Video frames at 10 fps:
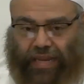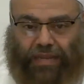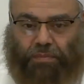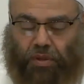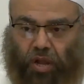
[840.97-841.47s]

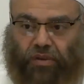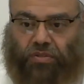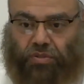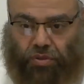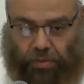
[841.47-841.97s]
It
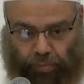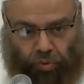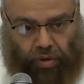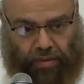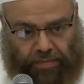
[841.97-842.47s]
belongs to the
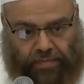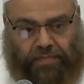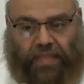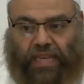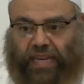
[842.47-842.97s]
poor.
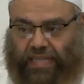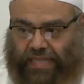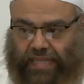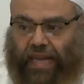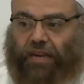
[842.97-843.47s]

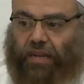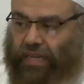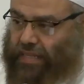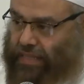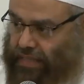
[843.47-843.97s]
It's their
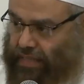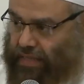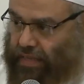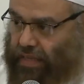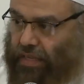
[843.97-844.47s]
rights.
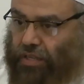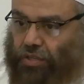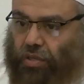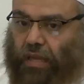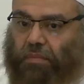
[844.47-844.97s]

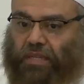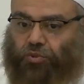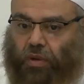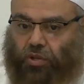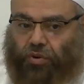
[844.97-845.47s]
So that
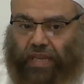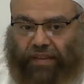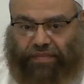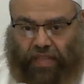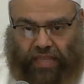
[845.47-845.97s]
means when you're
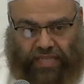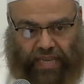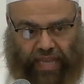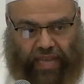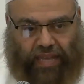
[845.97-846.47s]
giving the
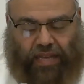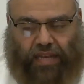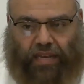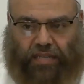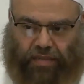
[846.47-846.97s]
zakah,
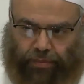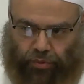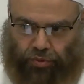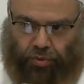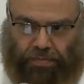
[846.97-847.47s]
it's
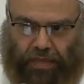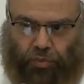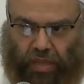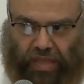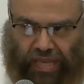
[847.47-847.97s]
supposed to
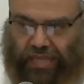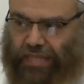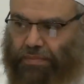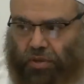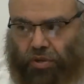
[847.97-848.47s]
be with
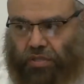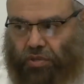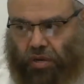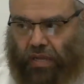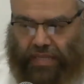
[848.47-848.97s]
ease,
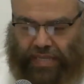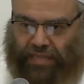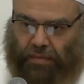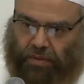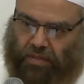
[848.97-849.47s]
because you're a
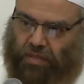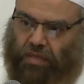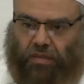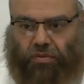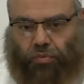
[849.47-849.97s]
decent
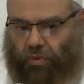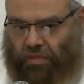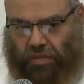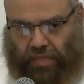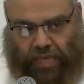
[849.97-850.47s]
person, you don't
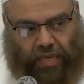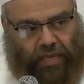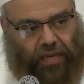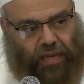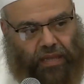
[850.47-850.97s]
want to
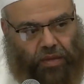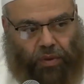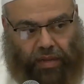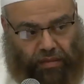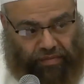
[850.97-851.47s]
take
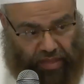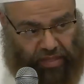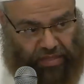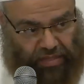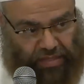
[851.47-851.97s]
the wealth of
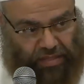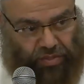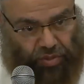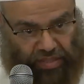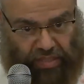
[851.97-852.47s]
others.
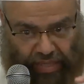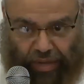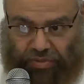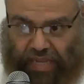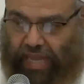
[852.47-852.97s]
So this is
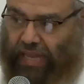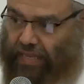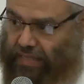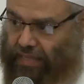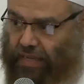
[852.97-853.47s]
how zakah
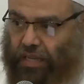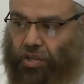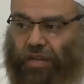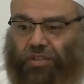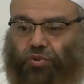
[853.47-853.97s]
is.
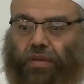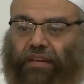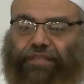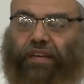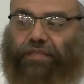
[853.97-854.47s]
You're not
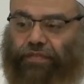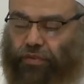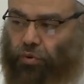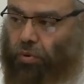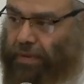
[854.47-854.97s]
doing a favor
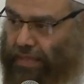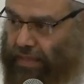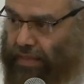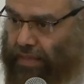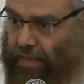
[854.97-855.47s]
for
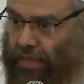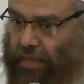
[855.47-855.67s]
nobody.